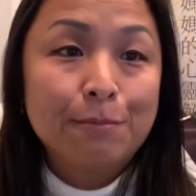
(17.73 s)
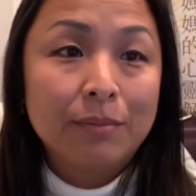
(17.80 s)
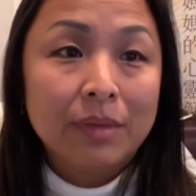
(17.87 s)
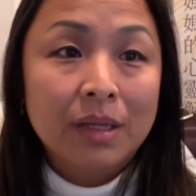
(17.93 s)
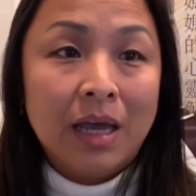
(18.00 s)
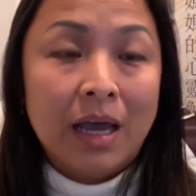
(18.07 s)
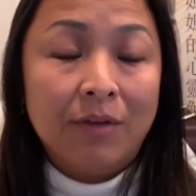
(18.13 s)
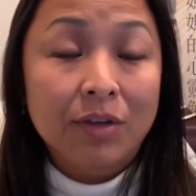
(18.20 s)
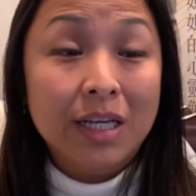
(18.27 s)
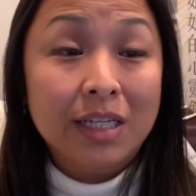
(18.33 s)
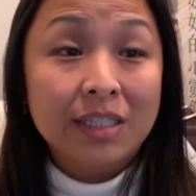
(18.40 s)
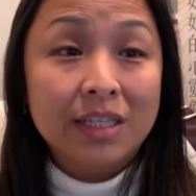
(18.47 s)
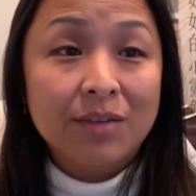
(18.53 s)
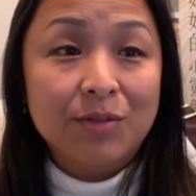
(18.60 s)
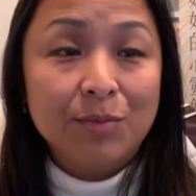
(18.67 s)
Have you guys
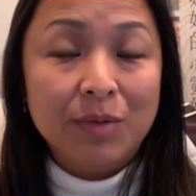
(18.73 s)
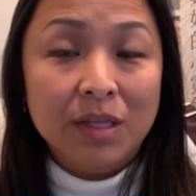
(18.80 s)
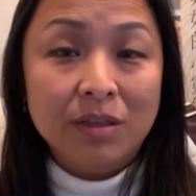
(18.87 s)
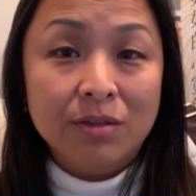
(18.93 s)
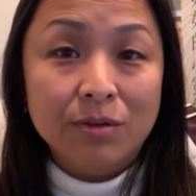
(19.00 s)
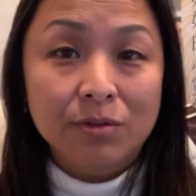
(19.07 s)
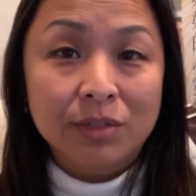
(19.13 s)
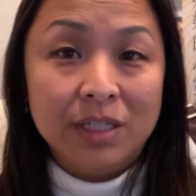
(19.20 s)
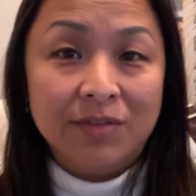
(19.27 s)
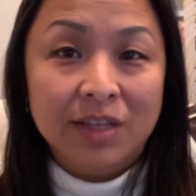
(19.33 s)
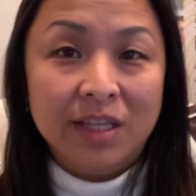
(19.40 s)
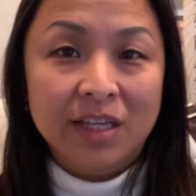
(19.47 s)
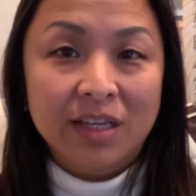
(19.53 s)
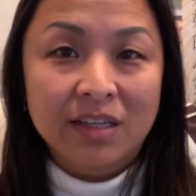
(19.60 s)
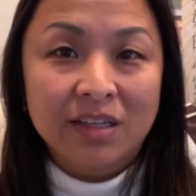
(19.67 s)
ever been through
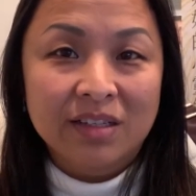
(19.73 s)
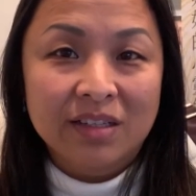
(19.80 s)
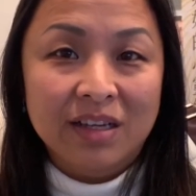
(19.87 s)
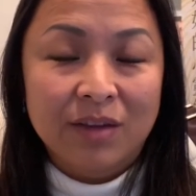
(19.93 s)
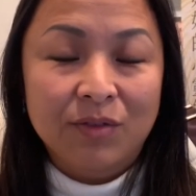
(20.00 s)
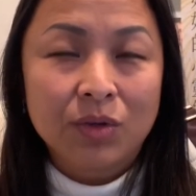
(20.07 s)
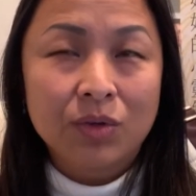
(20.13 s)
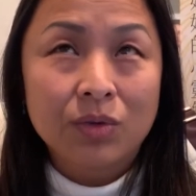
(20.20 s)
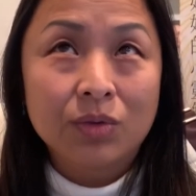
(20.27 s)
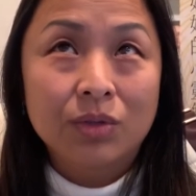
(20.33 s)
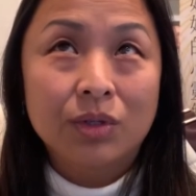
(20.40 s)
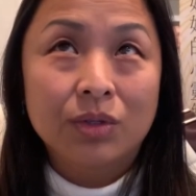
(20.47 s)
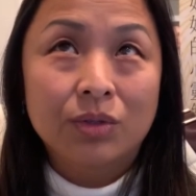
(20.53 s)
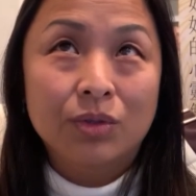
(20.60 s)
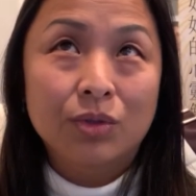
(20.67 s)
17?
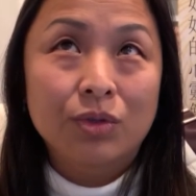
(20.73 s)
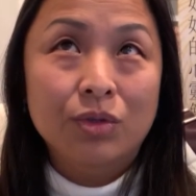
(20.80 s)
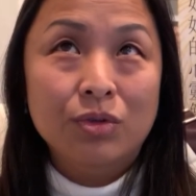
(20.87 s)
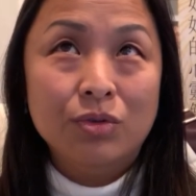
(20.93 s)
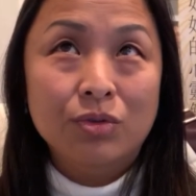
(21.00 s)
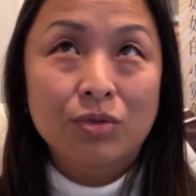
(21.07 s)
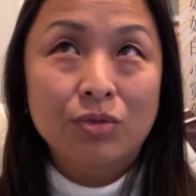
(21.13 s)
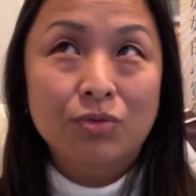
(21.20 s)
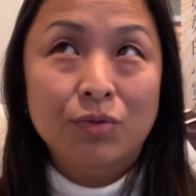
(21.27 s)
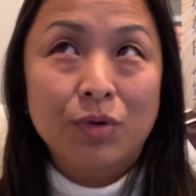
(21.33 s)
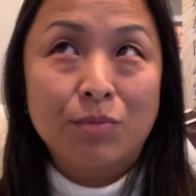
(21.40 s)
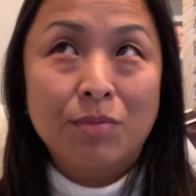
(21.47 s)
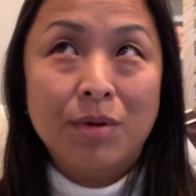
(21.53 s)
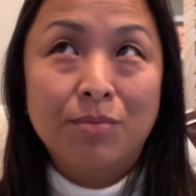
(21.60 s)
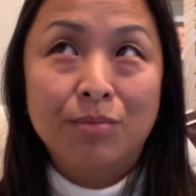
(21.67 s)
Do you
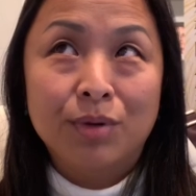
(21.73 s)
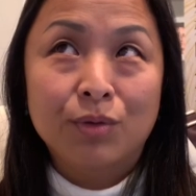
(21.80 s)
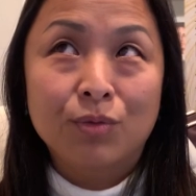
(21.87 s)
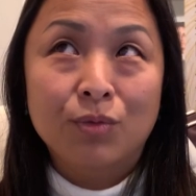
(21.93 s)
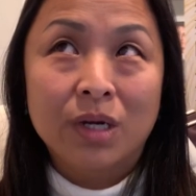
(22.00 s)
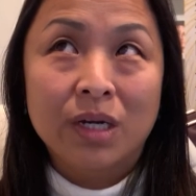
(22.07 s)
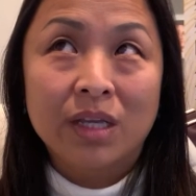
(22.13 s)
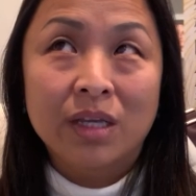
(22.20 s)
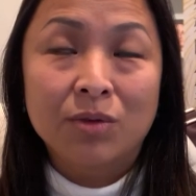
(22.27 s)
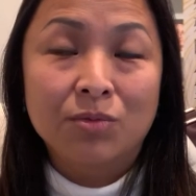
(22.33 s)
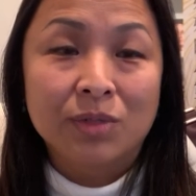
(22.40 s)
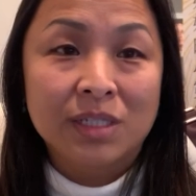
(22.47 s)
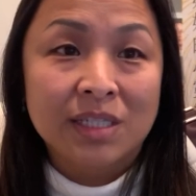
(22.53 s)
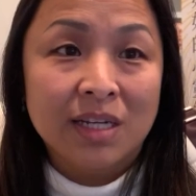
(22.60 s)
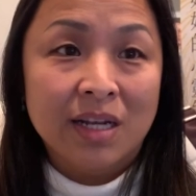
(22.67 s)
remember what it
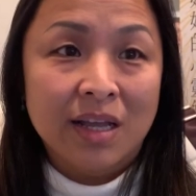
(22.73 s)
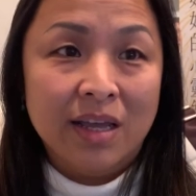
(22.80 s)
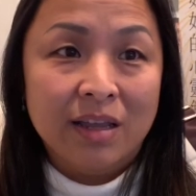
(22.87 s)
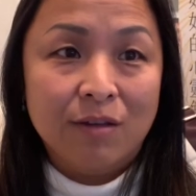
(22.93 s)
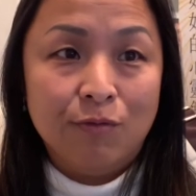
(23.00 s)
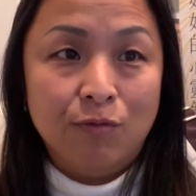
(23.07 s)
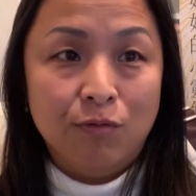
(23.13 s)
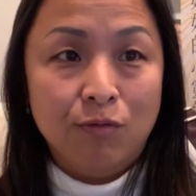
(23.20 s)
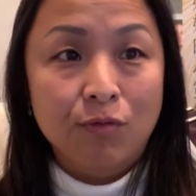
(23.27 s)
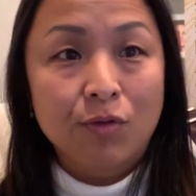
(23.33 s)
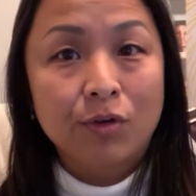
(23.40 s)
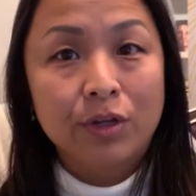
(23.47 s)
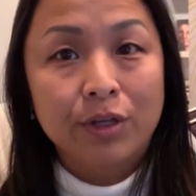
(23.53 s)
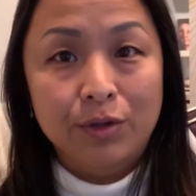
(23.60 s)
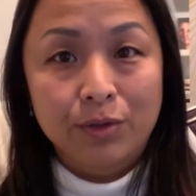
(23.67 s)
was like
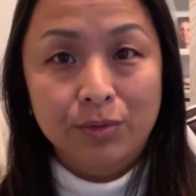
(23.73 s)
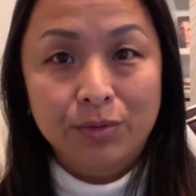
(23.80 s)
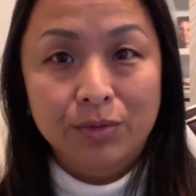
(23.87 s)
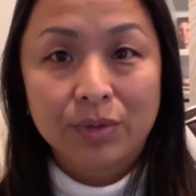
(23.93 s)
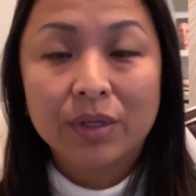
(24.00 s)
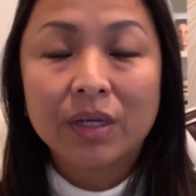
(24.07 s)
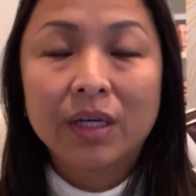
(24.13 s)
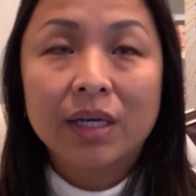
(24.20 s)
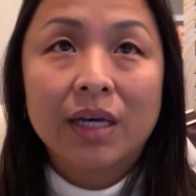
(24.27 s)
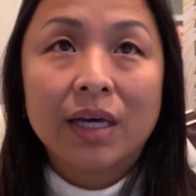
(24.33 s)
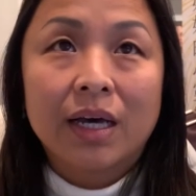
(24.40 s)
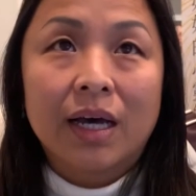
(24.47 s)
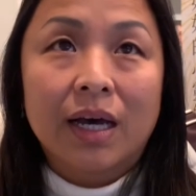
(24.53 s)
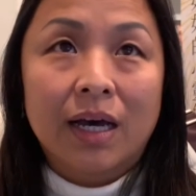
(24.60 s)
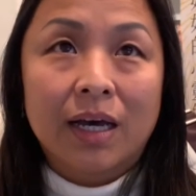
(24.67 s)
for you?
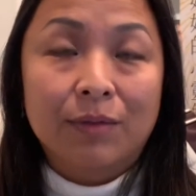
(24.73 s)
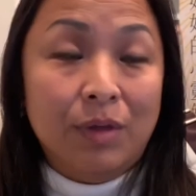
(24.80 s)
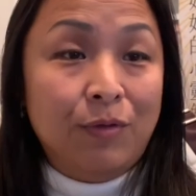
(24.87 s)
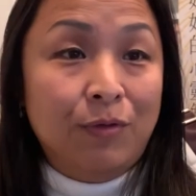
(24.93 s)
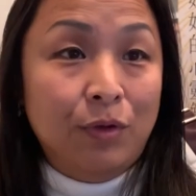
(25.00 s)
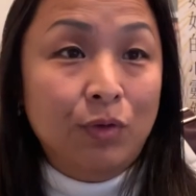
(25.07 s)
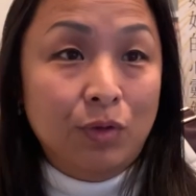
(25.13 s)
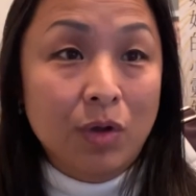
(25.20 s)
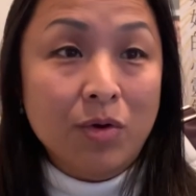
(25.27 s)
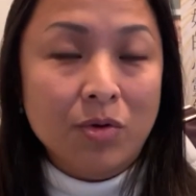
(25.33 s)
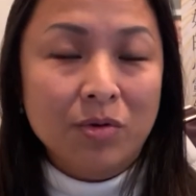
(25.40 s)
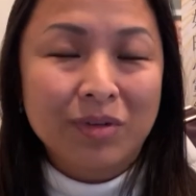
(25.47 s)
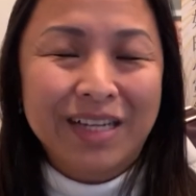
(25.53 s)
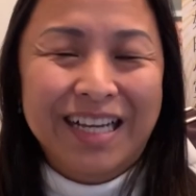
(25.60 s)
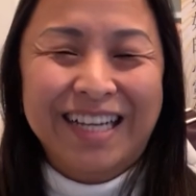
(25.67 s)
If you
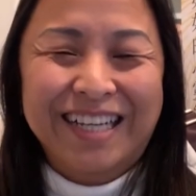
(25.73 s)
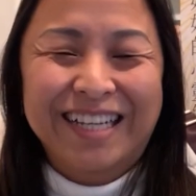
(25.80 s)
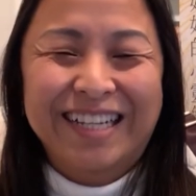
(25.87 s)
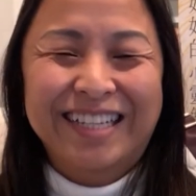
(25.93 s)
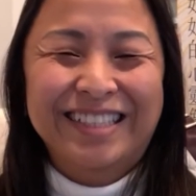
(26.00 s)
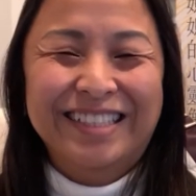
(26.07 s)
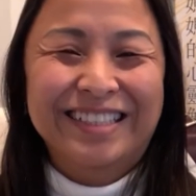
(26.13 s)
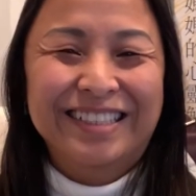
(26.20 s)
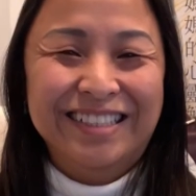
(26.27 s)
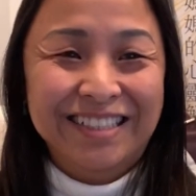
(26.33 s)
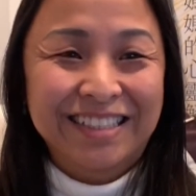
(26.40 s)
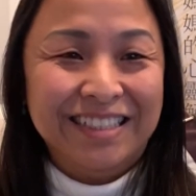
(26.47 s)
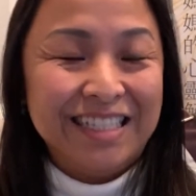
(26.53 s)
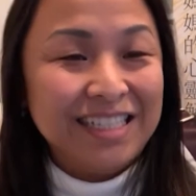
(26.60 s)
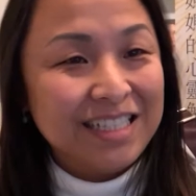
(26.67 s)
don't,
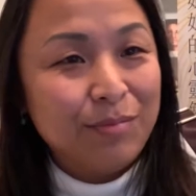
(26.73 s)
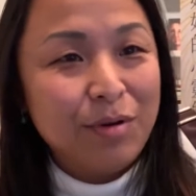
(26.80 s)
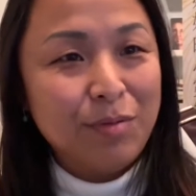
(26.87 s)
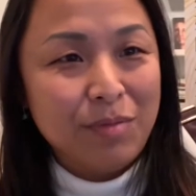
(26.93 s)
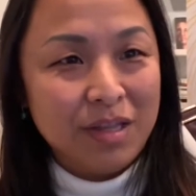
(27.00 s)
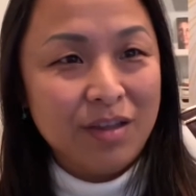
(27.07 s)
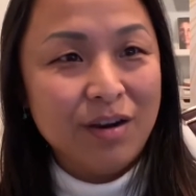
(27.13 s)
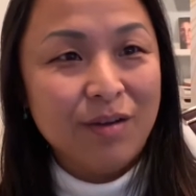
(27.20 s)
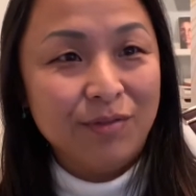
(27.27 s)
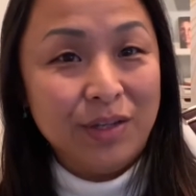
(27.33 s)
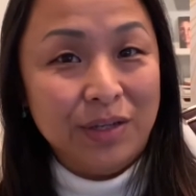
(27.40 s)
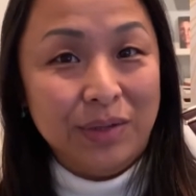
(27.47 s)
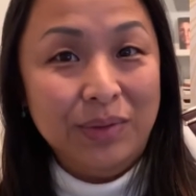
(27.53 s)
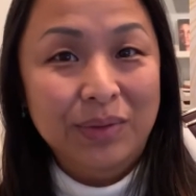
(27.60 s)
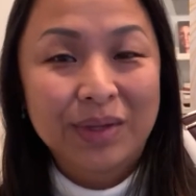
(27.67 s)
since I'm a mother of
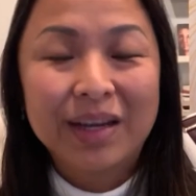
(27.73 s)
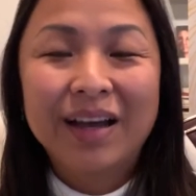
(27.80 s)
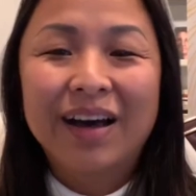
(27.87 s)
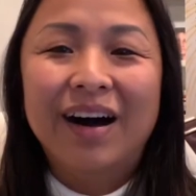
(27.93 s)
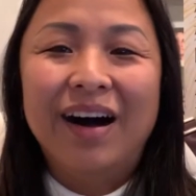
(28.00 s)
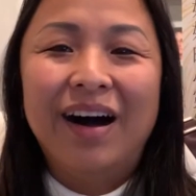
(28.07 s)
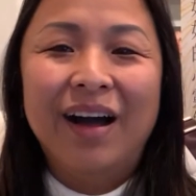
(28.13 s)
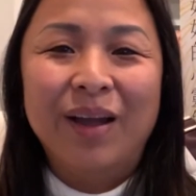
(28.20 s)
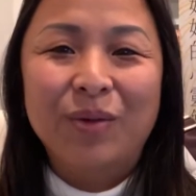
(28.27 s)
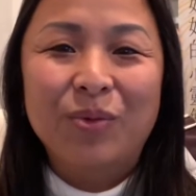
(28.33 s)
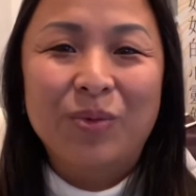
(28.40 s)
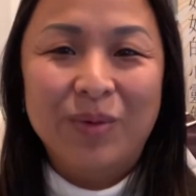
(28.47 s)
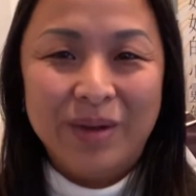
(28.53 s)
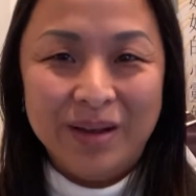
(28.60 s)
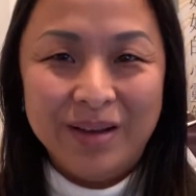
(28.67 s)
two, I
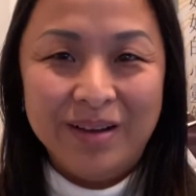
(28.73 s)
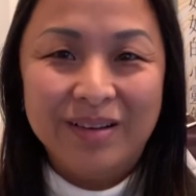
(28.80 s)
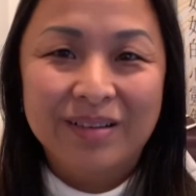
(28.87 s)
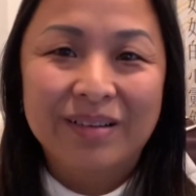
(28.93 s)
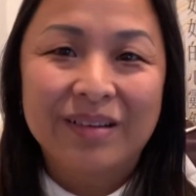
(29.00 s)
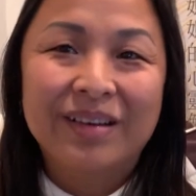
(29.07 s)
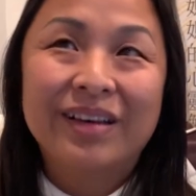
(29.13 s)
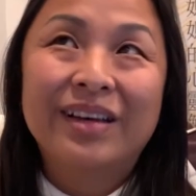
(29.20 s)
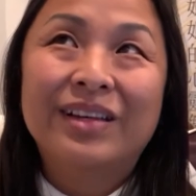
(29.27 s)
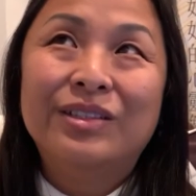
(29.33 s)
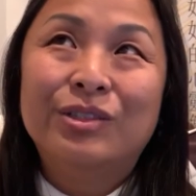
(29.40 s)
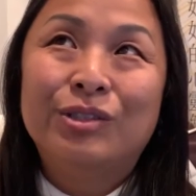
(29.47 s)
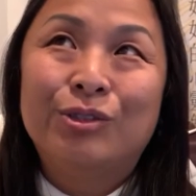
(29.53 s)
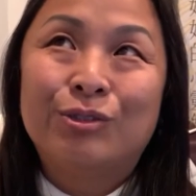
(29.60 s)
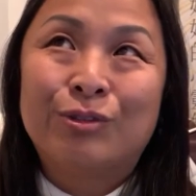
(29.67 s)
will
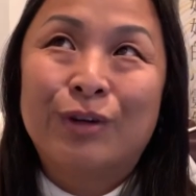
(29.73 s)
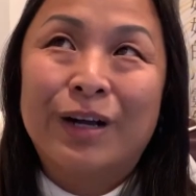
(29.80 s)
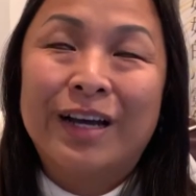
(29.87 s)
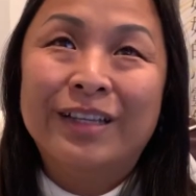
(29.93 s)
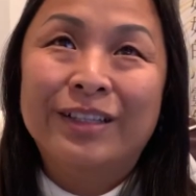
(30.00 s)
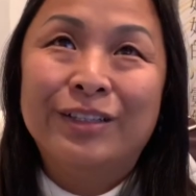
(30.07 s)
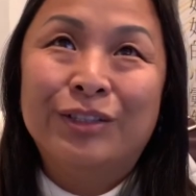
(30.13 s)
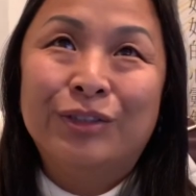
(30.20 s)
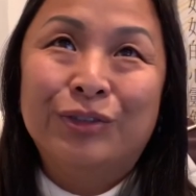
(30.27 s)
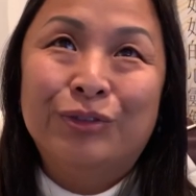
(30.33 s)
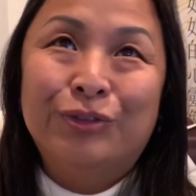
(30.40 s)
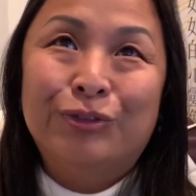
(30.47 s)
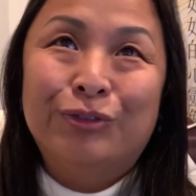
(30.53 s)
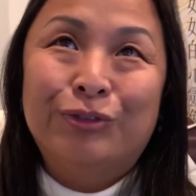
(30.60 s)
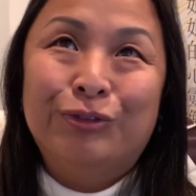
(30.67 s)
try
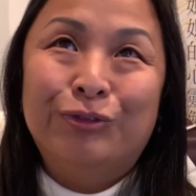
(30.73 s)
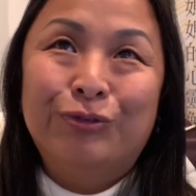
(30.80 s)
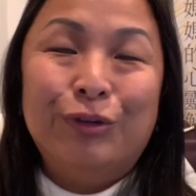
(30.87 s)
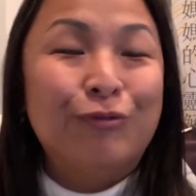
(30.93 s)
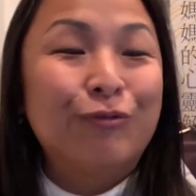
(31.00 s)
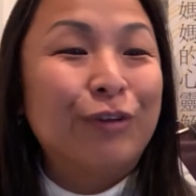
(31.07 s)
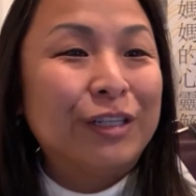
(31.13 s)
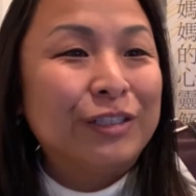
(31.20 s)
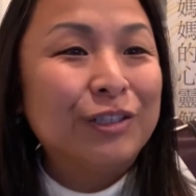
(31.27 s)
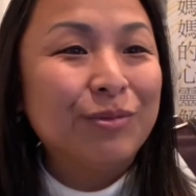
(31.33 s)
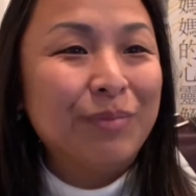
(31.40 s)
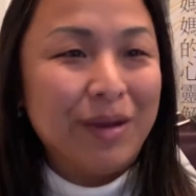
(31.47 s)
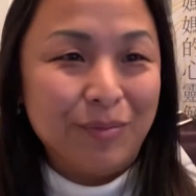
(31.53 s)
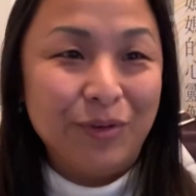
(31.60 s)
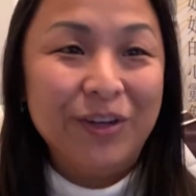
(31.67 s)
to refresh your
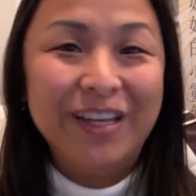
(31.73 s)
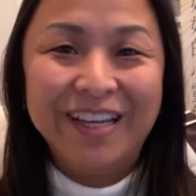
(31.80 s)
memory.